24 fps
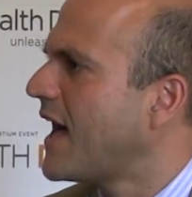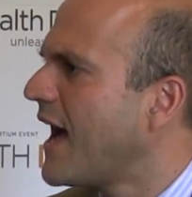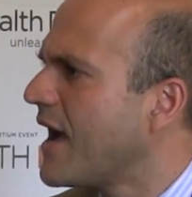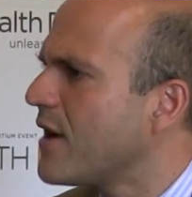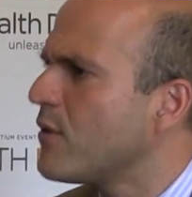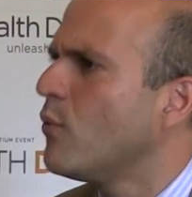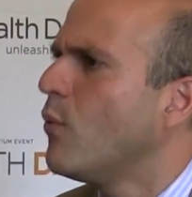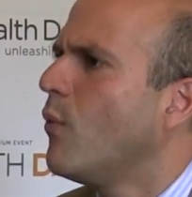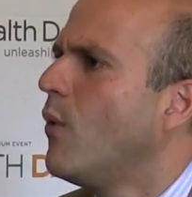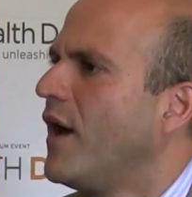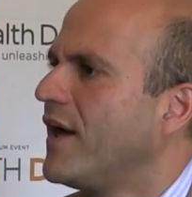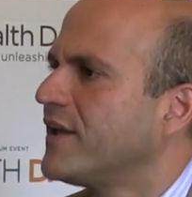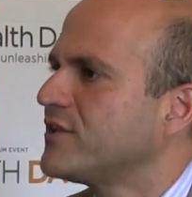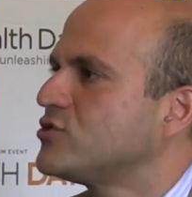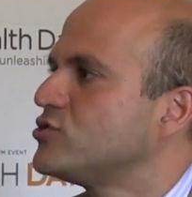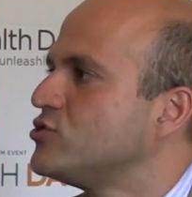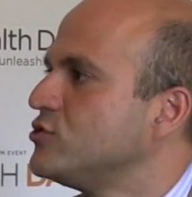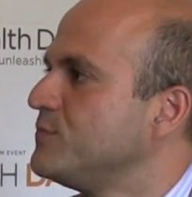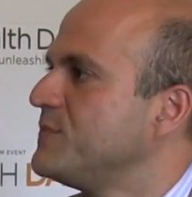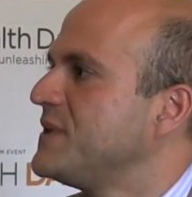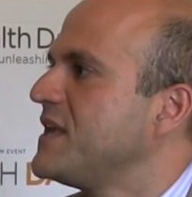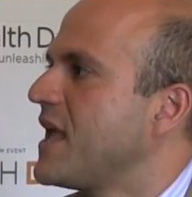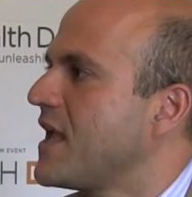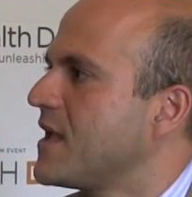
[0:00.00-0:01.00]
I want
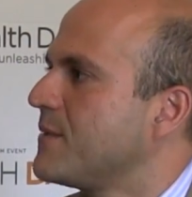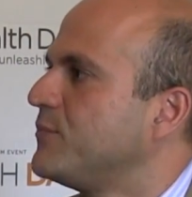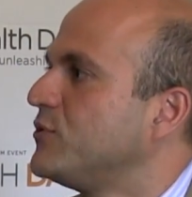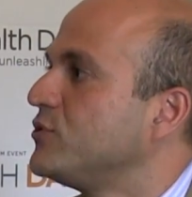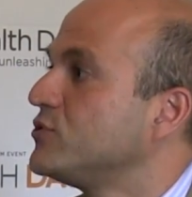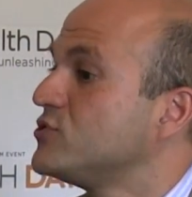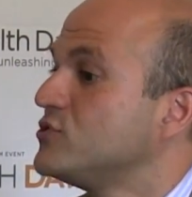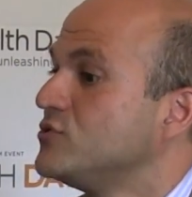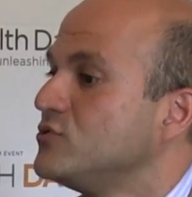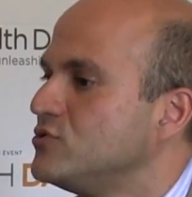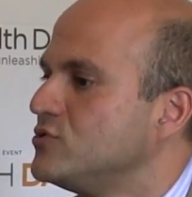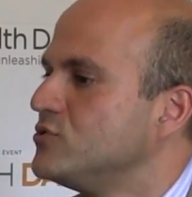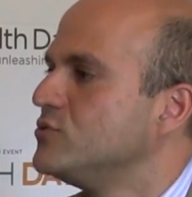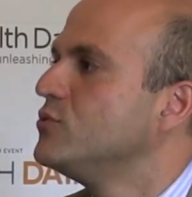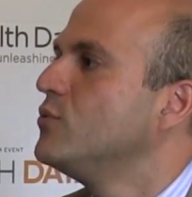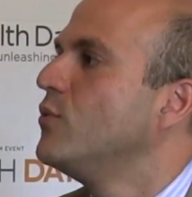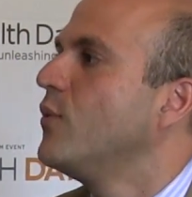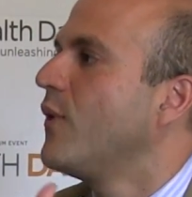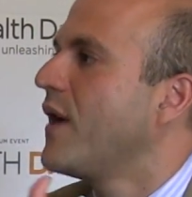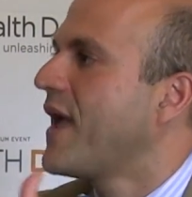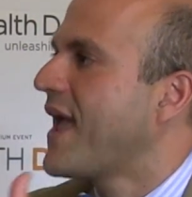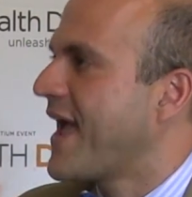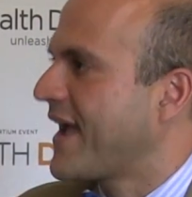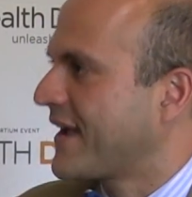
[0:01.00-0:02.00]
to be able to
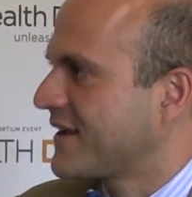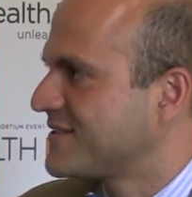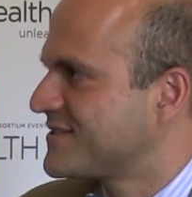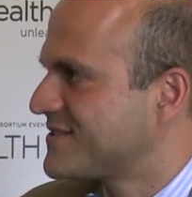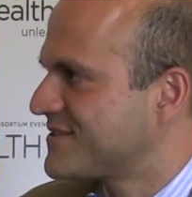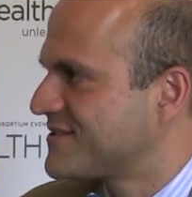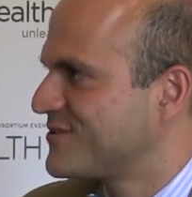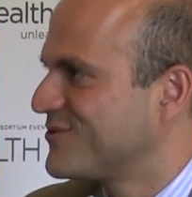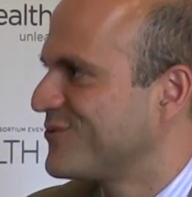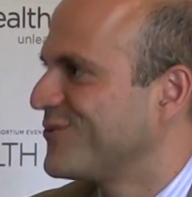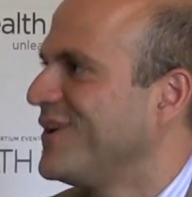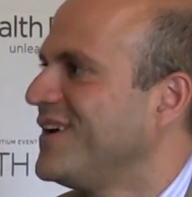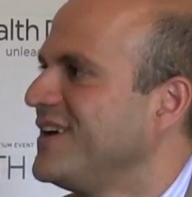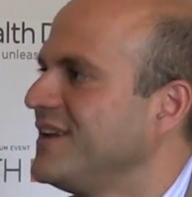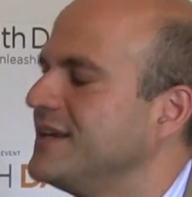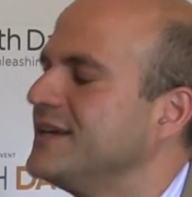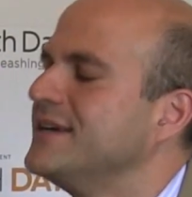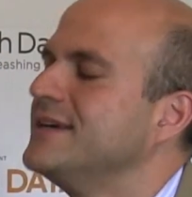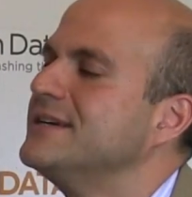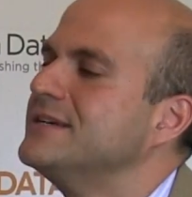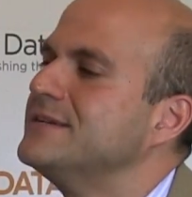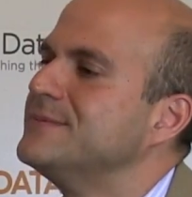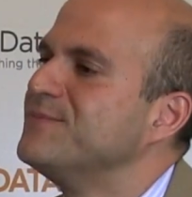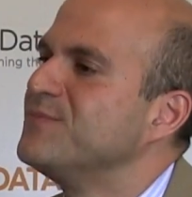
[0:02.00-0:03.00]
do X, right?
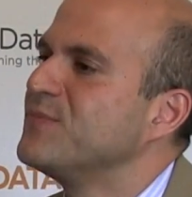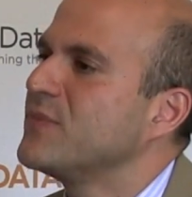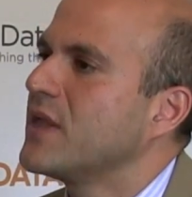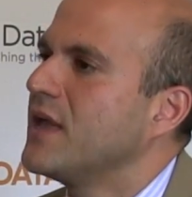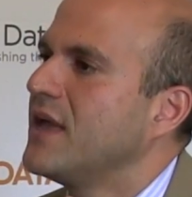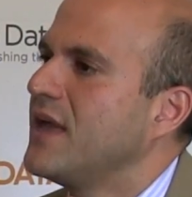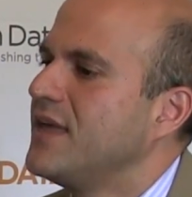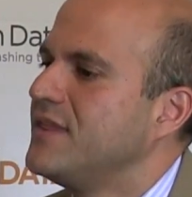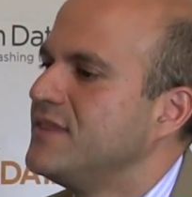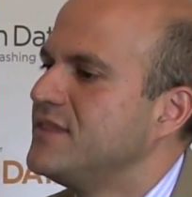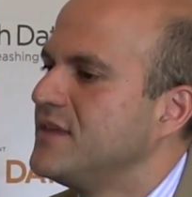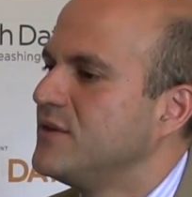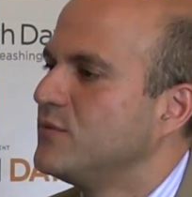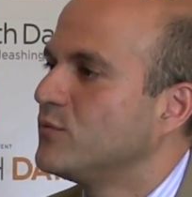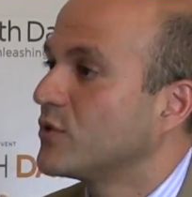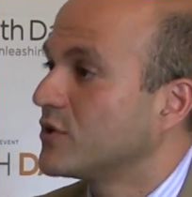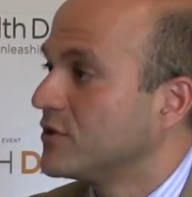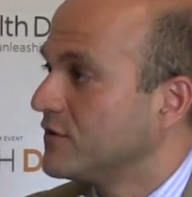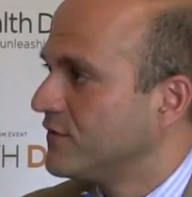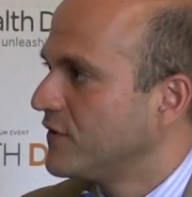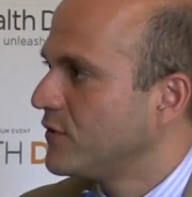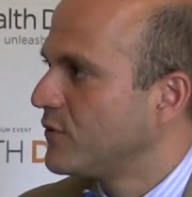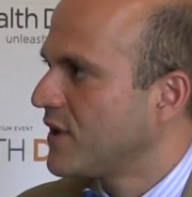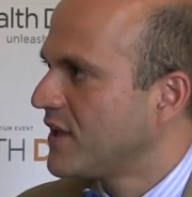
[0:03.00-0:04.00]
And then we're going
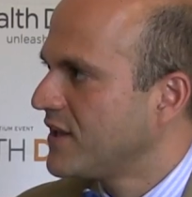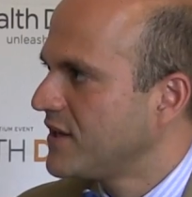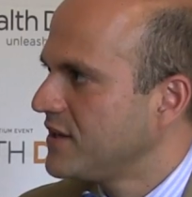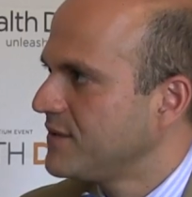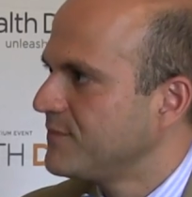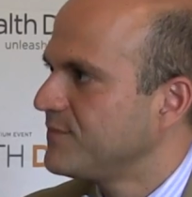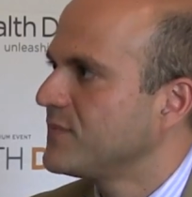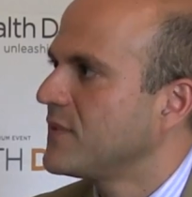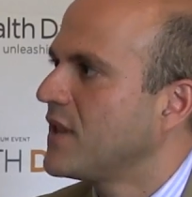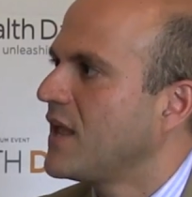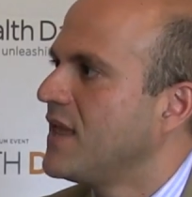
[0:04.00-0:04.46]
to vote on it.